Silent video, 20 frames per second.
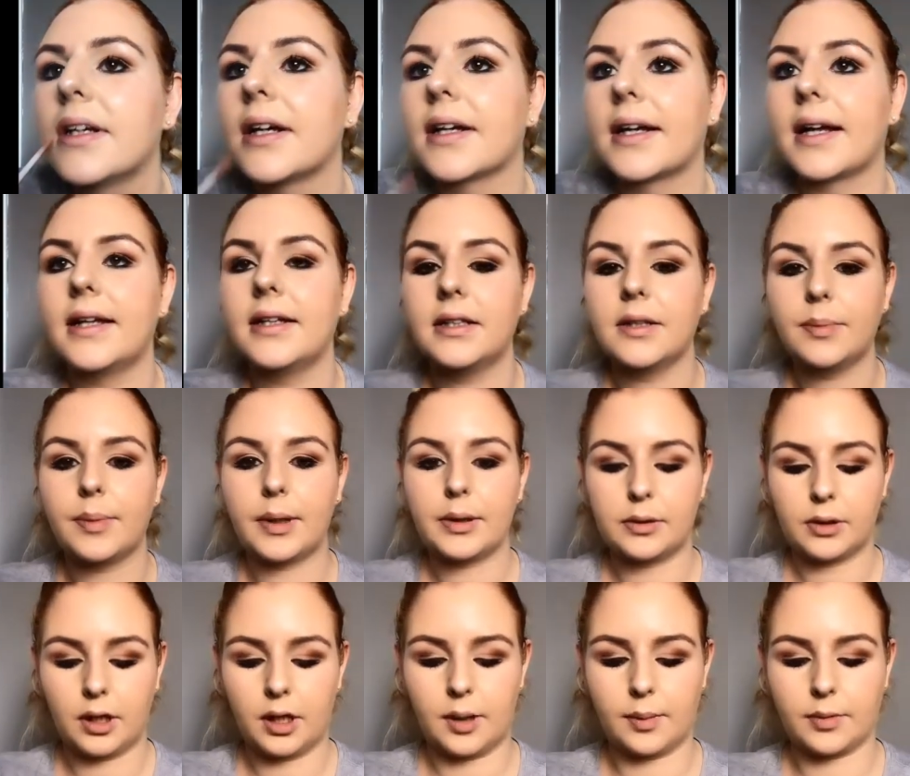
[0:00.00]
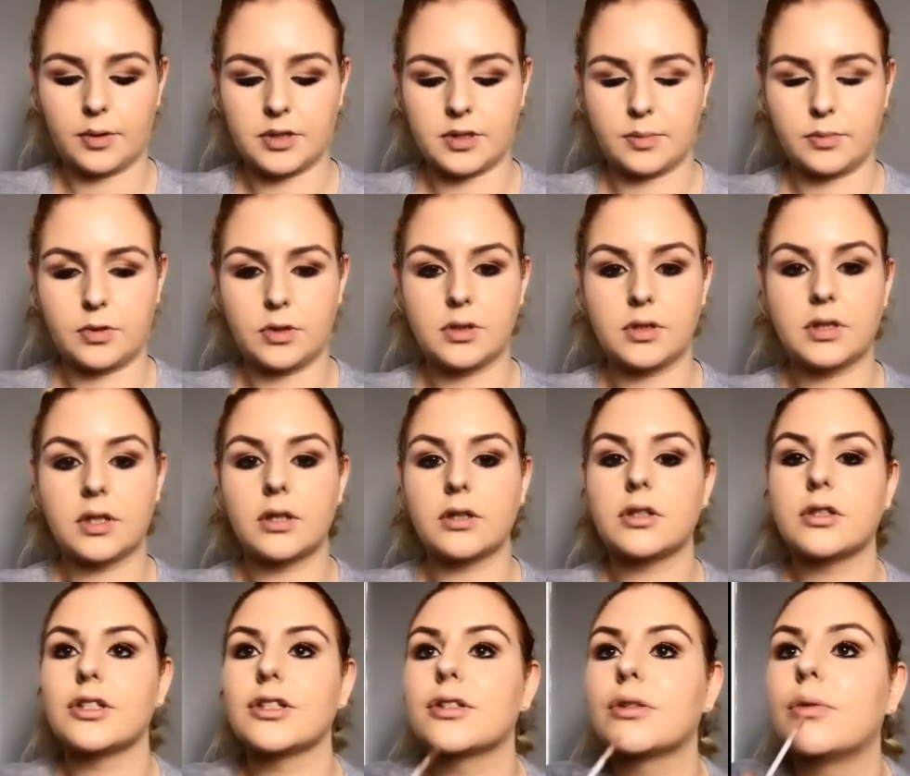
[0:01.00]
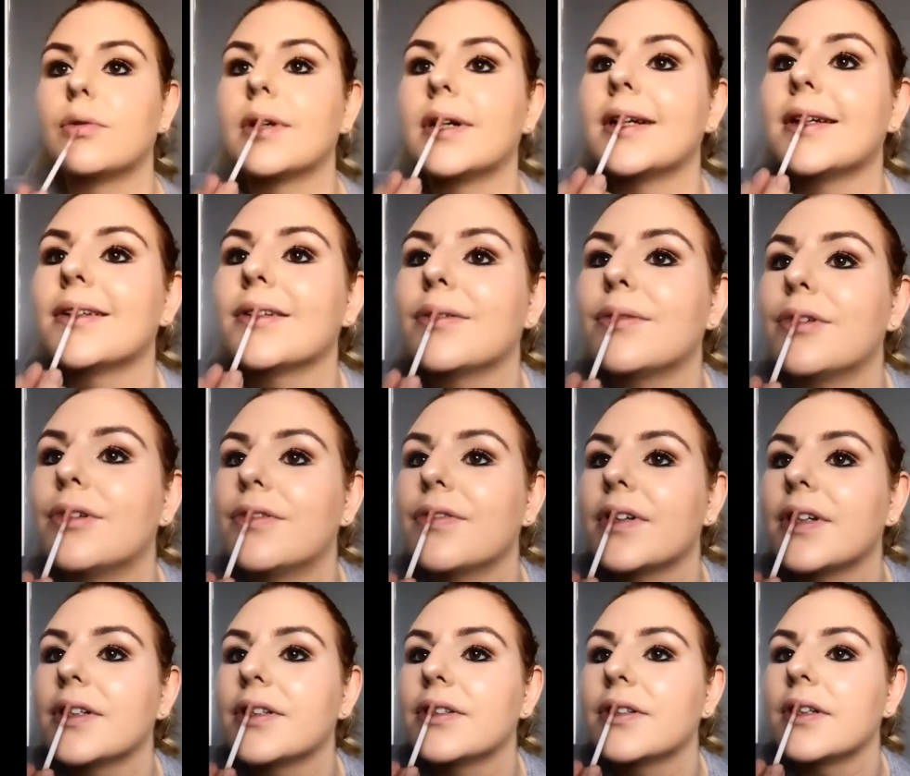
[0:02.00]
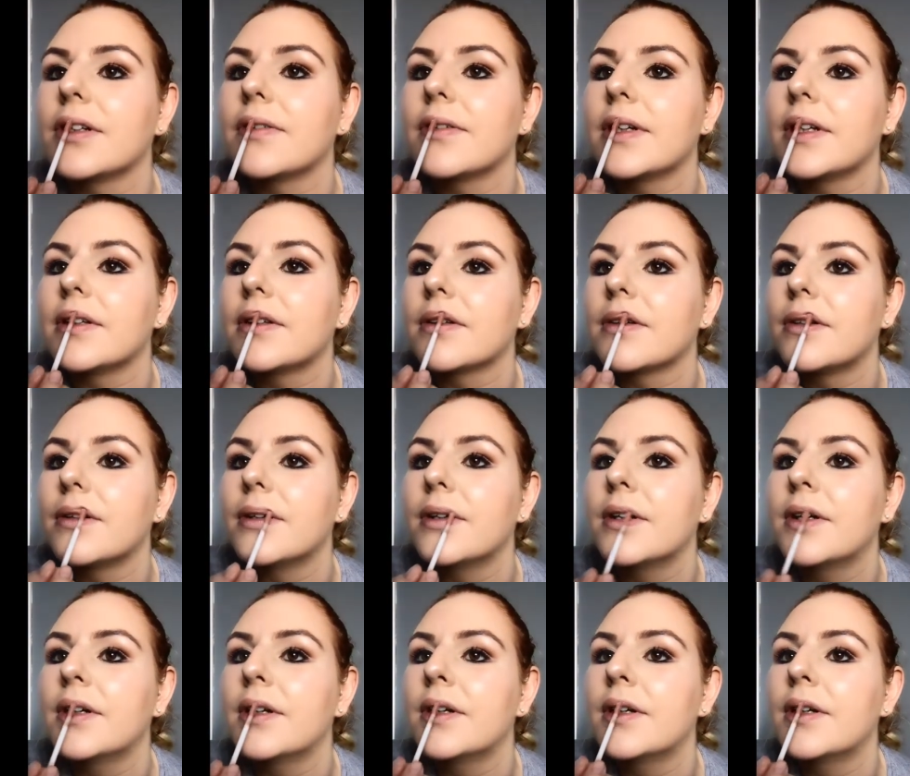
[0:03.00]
I kind of build it up because I'm too scared to just go ahead and go over it straight away, so